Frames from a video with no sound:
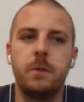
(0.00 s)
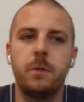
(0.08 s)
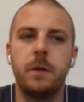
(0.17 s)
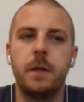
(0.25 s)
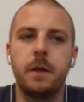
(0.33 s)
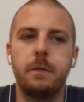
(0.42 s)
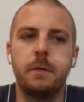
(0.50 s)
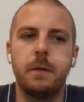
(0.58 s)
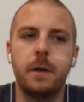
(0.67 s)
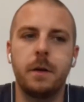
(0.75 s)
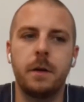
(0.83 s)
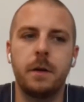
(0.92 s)
doing
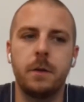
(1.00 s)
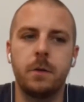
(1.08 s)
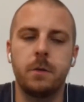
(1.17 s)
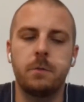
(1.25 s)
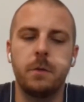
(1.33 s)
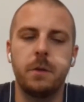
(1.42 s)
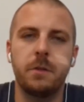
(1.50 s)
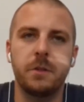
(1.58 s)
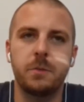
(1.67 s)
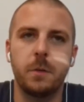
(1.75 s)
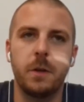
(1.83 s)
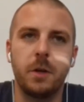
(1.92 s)
your own
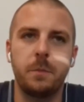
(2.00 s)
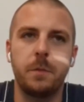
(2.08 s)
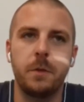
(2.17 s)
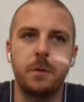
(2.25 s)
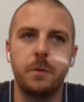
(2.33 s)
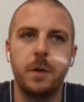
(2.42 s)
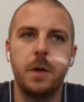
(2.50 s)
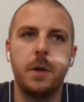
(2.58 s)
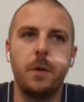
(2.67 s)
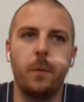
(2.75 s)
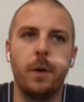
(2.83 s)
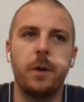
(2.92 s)
research will help you
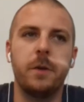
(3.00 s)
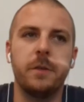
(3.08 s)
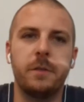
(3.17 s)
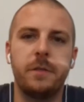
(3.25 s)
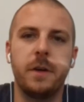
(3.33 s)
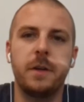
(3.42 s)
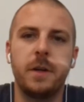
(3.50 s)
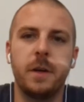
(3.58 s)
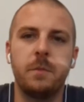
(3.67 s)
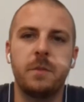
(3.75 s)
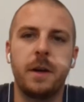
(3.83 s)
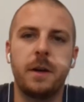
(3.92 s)
when all the FUD
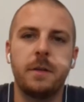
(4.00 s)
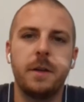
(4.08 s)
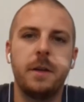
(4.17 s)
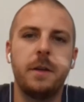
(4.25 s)
comes out.